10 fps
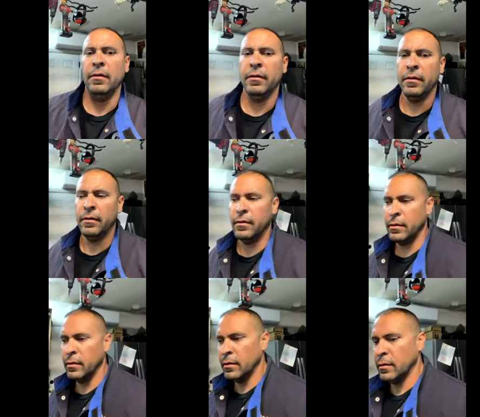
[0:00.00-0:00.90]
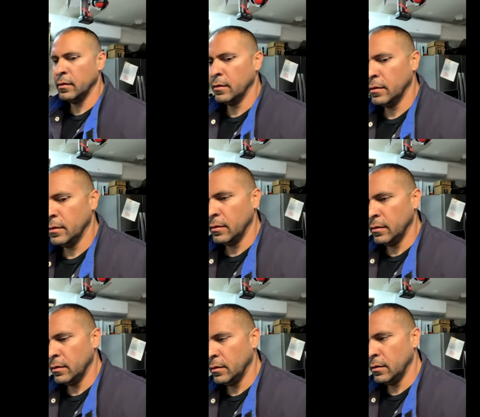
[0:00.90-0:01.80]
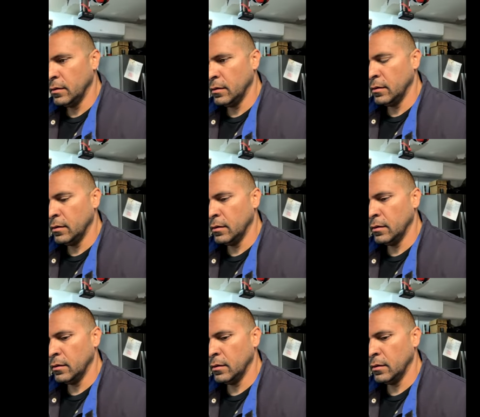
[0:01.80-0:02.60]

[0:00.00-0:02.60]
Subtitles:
(silence)